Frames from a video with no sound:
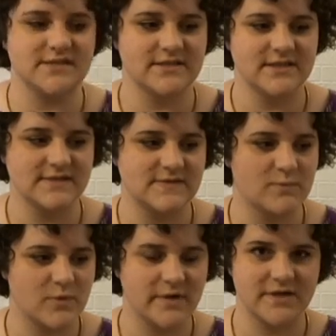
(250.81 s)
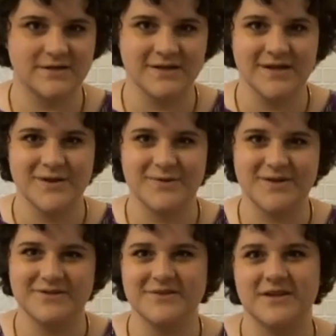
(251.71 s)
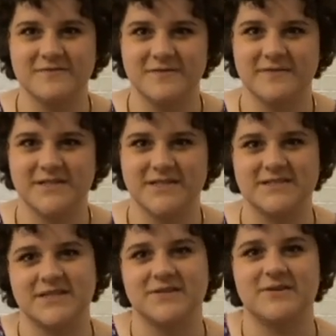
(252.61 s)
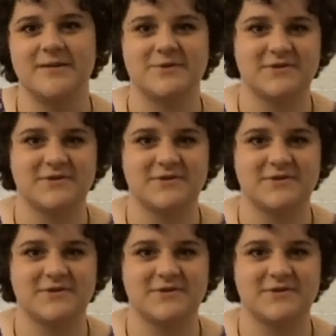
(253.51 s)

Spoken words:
I think it's important when you're looking for vintage that you're able